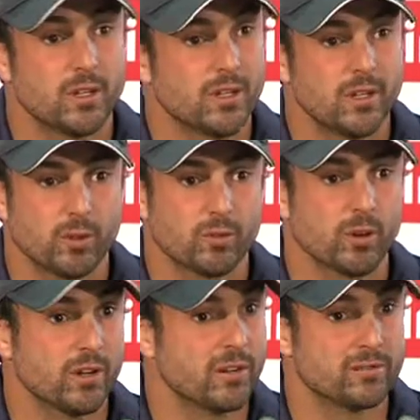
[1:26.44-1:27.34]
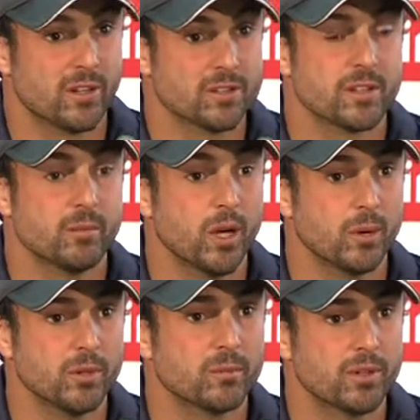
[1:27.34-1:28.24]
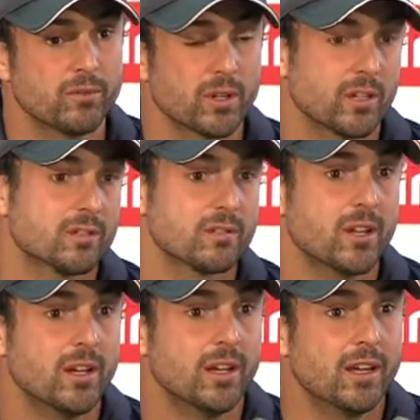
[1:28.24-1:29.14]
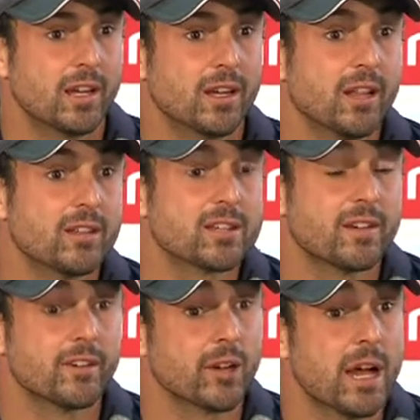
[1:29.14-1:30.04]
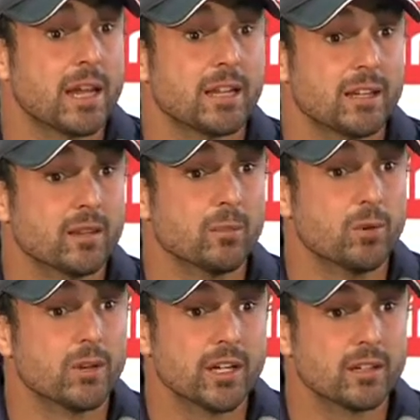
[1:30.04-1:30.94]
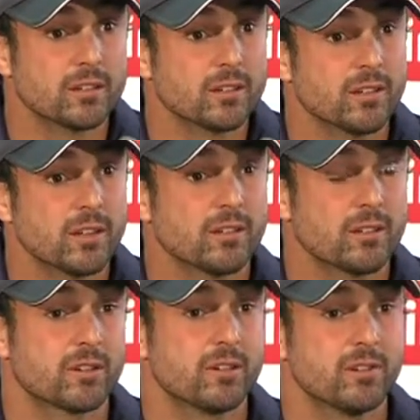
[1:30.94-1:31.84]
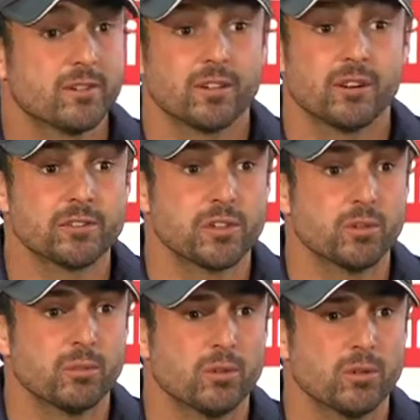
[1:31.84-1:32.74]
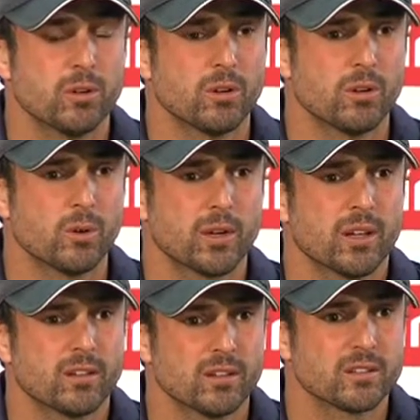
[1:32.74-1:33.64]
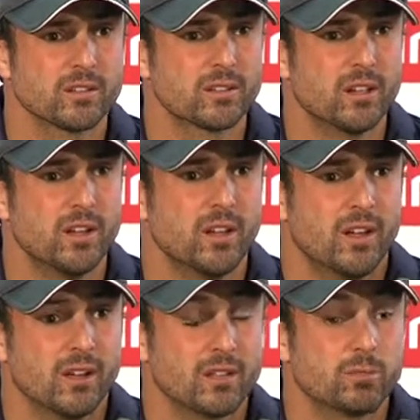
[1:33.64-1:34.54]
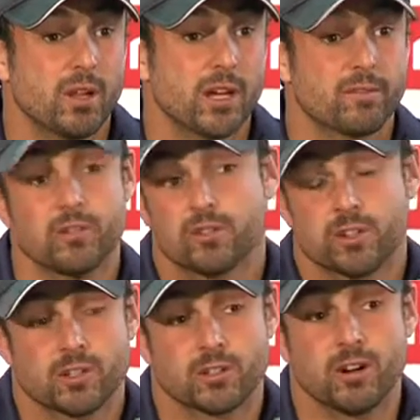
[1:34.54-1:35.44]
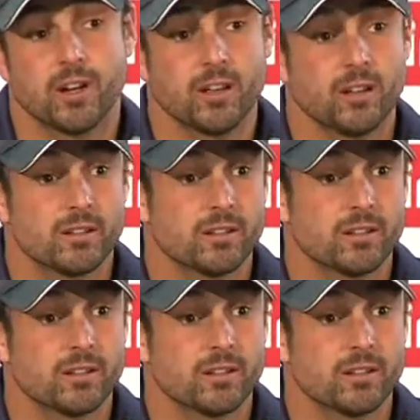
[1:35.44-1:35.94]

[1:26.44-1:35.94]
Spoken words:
don't think we've got enough runs at the moment. But if we can get another 70 or 80 in the morning, 350 runs on the board on a wicket that's playing a few tricks already.